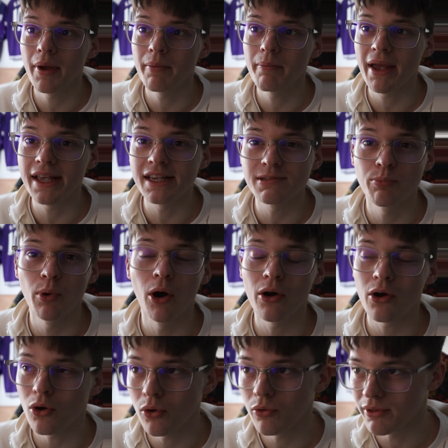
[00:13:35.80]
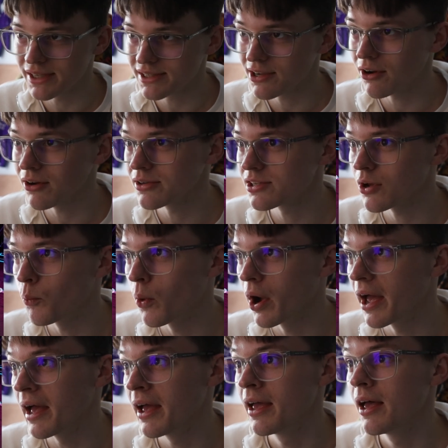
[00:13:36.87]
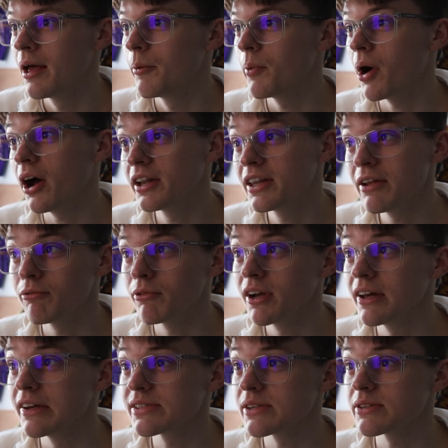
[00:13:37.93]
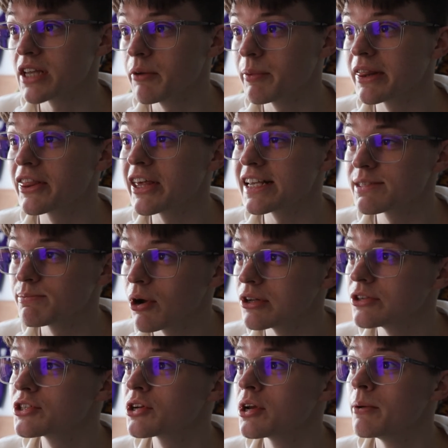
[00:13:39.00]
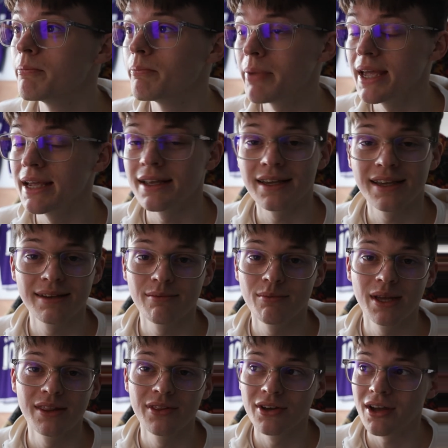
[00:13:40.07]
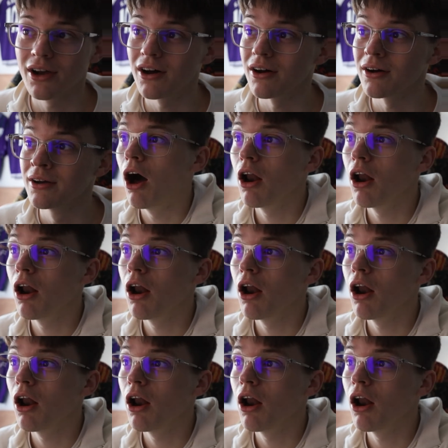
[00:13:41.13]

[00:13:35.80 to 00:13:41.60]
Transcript: make its mark on this car somewhere, but I didn't realise there's going to be this much pink in the car.